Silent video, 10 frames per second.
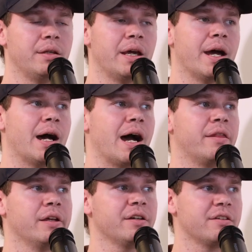Yeah, I
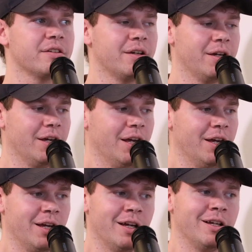think
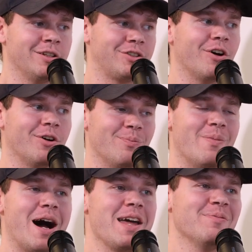so.
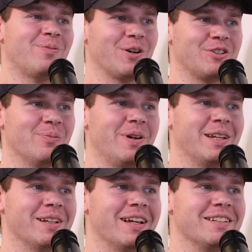My personal
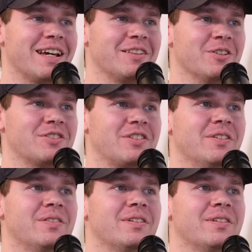opinion is that there's